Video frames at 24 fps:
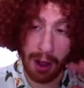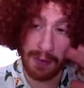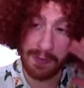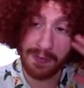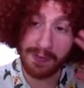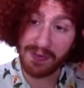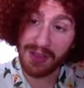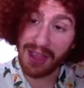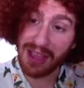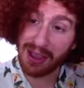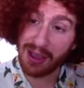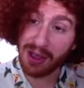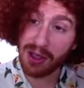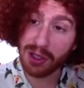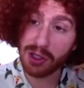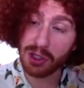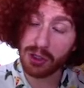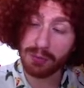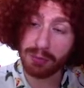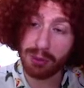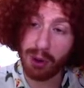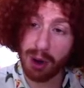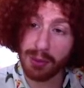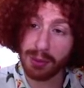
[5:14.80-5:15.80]
Vea, you
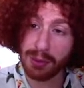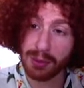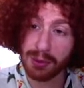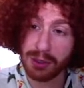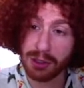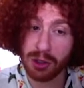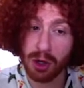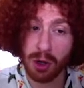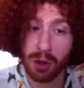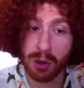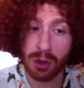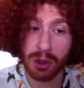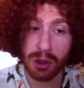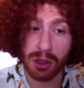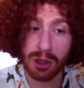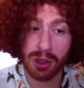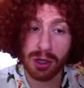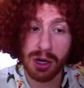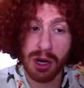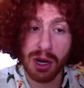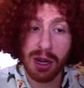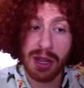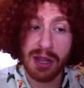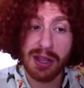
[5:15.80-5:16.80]
probably know her.
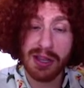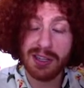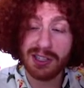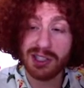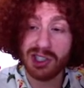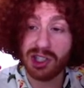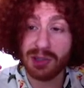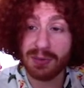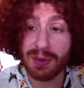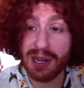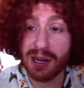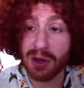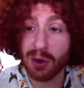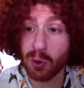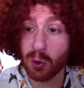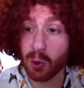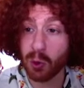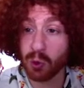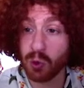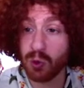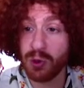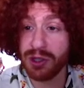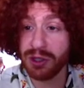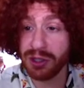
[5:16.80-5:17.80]
She made a
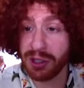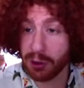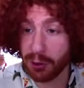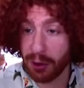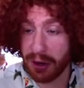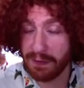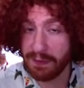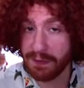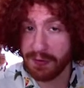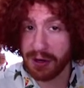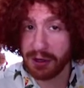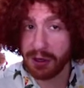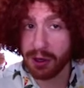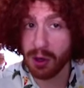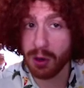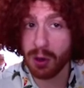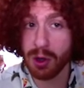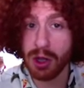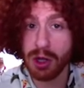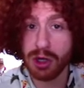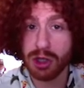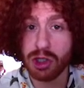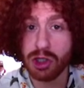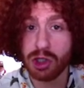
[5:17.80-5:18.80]
really great video
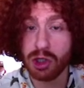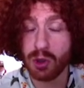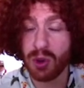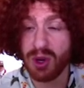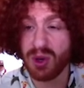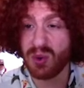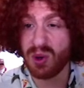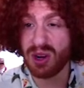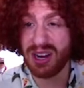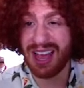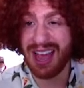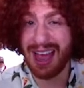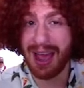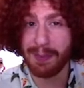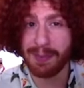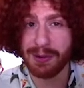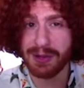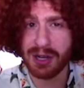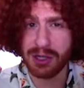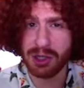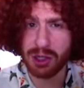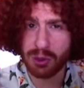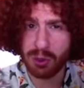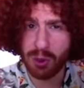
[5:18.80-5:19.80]
showing what happened. I
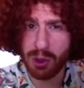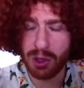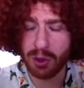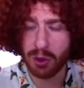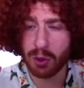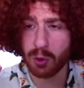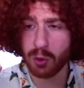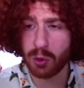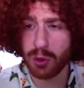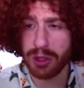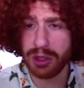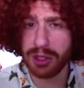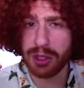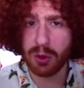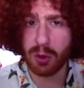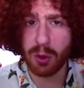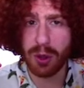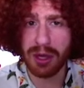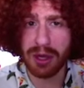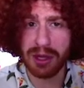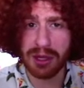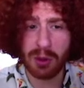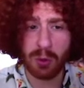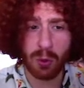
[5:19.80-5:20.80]
just want to really
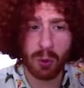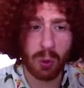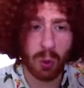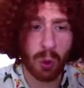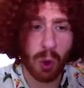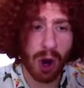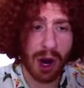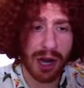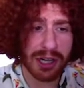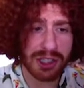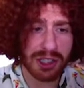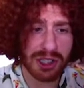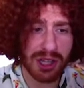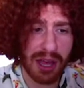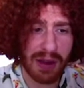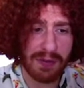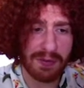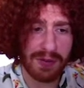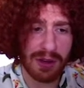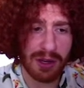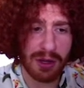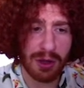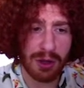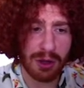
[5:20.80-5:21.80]
quickly watch that
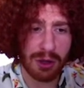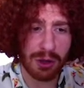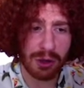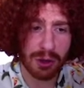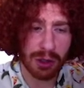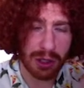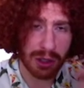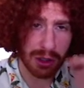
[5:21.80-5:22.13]
video. You can